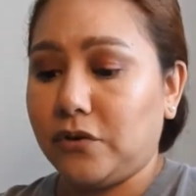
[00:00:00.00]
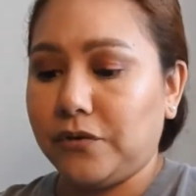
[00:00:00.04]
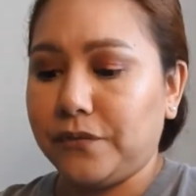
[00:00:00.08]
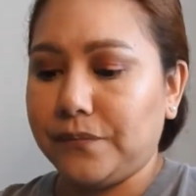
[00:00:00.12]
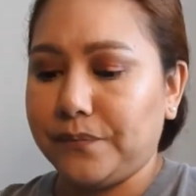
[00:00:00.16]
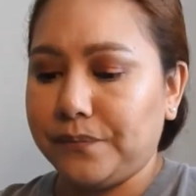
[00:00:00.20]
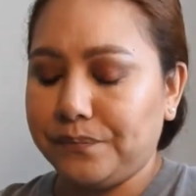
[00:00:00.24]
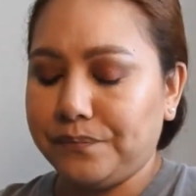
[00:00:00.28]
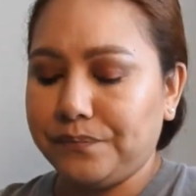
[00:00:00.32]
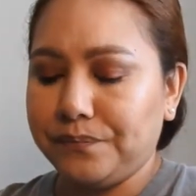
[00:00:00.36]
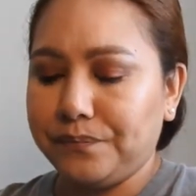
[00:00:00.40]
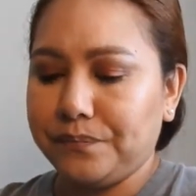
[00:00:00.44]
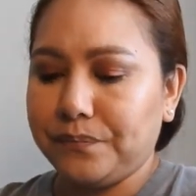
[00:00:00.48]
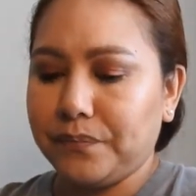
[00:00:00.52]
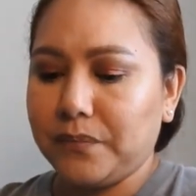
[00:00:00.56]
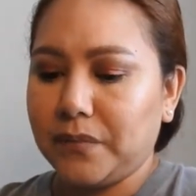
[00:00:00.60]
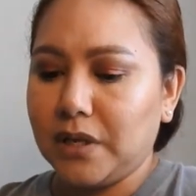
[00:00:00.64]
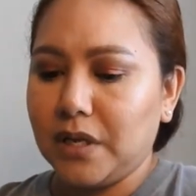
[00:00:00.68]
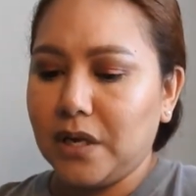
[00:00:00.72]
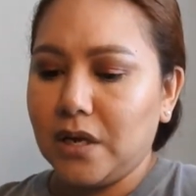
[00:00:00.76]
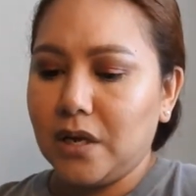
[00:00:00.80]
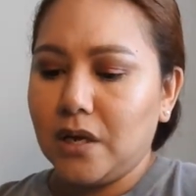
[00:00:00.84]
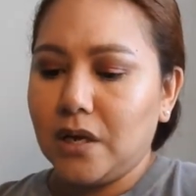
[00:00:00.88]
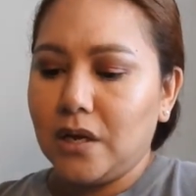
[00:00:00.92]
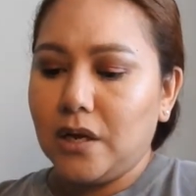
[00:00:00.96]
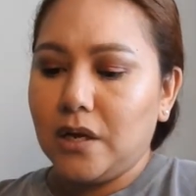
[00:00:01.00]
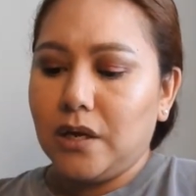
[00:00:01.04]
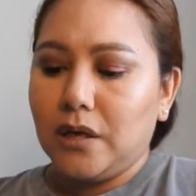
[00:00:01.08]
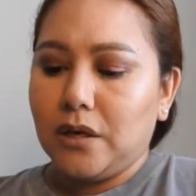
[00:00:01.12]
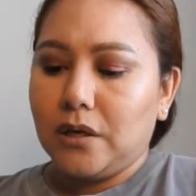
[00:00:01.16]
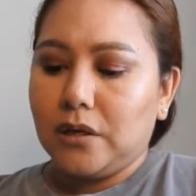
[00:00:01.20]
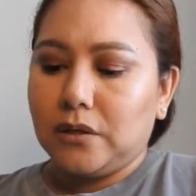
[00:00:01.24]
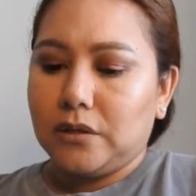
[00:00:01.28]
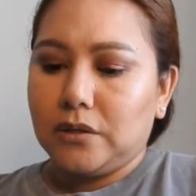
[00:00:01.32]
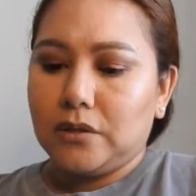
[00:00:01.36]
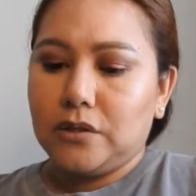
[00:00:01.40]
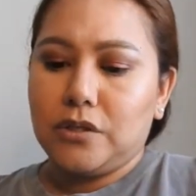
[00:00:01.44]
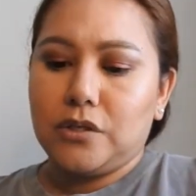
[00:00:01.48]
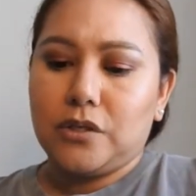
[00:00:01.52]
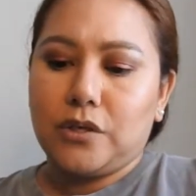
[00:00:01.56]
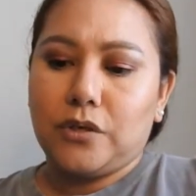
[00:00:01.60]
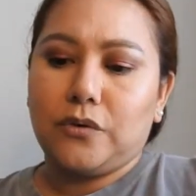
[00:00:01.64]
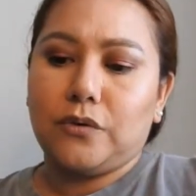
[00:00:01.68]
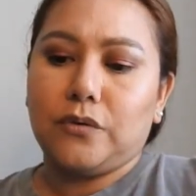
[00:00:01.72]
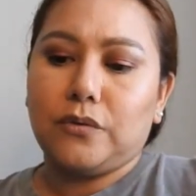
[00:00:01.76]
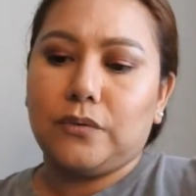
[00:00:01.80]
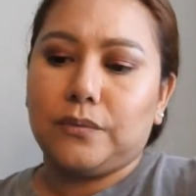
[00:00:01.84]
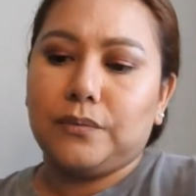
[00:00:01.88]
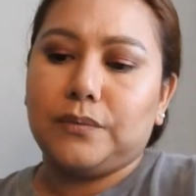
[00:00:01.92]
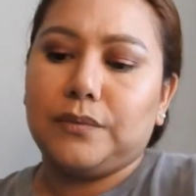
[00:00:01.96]

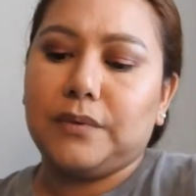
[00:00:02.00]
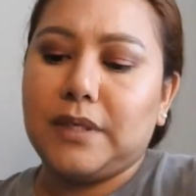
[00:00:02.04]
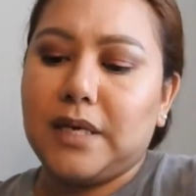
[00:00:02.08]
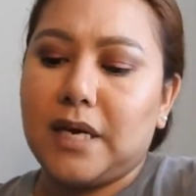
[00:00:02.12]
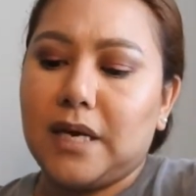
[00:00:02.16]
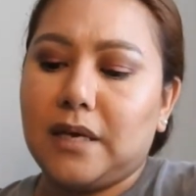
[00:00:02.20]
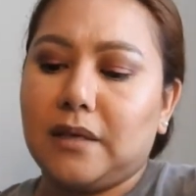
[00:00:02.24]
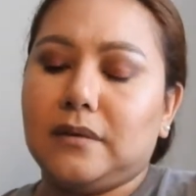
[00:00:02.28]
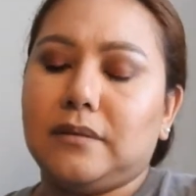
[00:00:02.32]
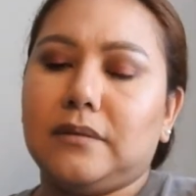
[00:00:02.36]
So yeah.